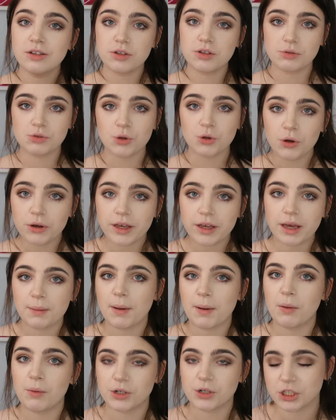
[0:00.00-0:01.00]
So talking
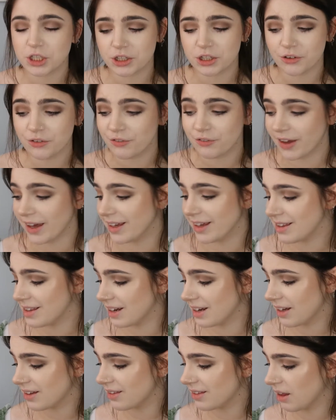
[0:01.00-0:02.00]
about washing your face, the
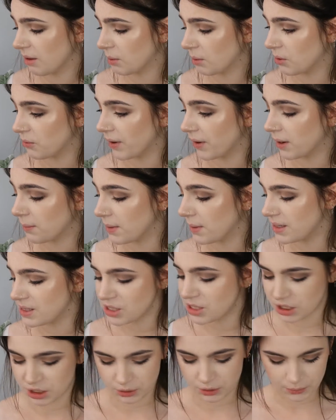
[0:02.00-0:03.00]
next thing I'm going to
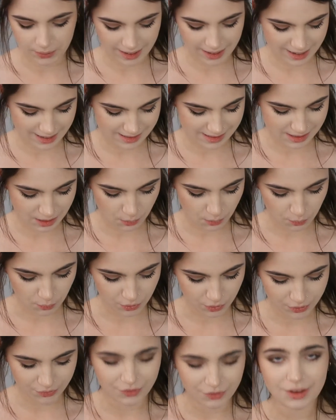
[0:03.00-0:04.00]
recommend to you is
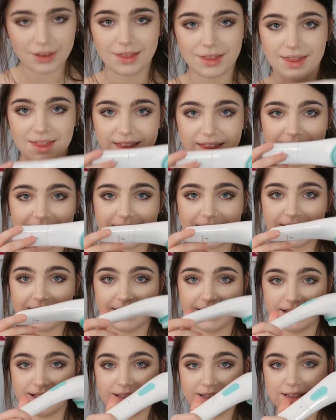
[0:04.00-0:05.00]
one of
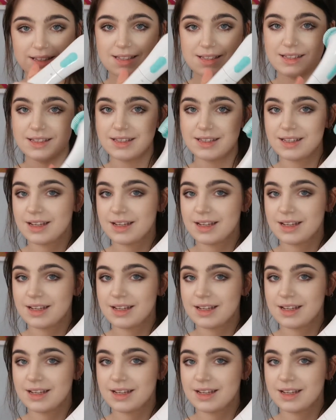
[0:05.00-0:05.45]
these